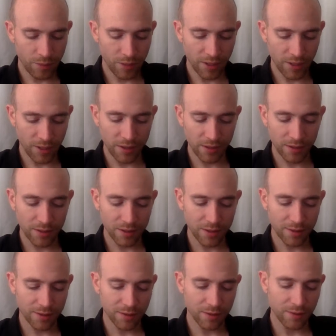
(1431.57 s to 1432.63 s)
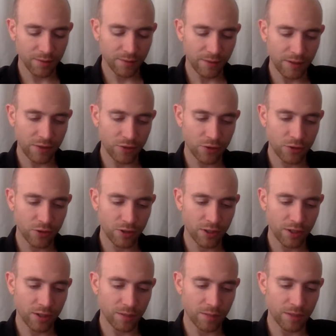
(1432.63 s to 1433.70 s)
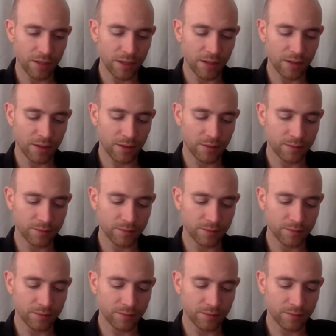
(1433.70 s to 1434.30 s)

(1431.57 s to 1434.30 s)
But I think that it's going to eventually come together.